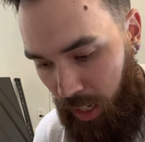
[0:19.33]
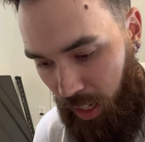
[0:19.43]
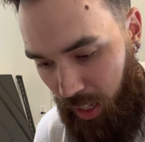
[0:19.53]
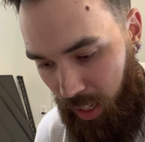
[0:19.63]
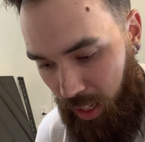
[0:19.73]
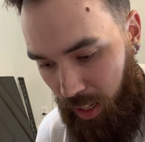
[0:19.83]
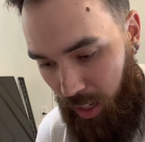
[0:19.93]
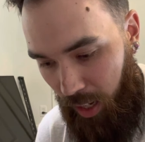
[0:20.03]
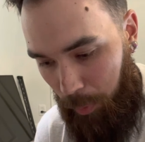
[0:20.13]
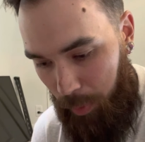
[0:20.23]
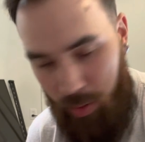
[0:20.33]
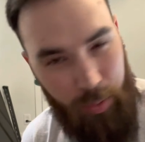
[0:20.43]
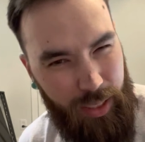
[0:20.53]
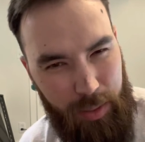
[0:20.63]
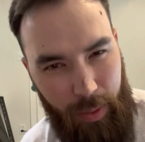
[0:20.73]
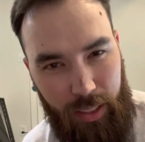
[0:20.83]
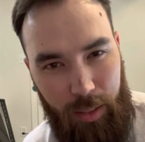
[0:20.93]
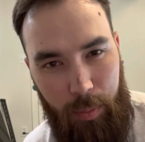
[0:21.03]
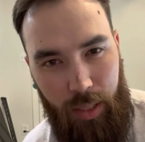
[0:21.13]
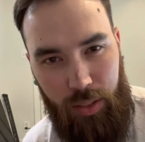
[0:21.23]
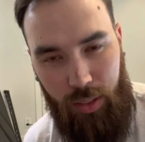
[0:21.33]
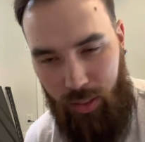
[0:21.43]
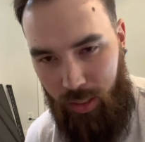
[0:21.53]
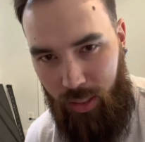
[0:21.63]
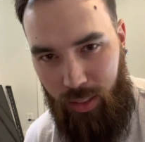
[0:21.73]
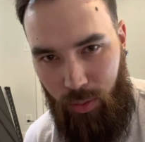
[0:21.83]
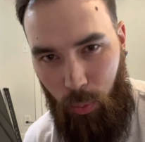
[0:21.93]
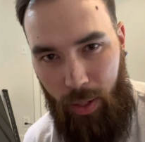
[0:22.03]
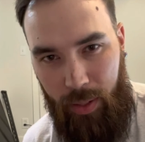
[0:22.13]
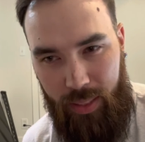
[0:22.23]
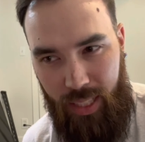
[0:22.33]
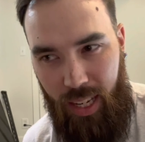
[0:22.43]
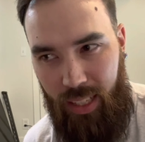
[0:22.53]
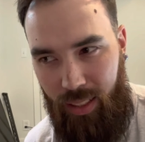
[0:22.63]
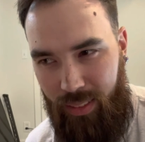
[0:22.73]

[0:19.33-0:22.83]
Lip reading: I wasn't really expecting much just because of where it's at.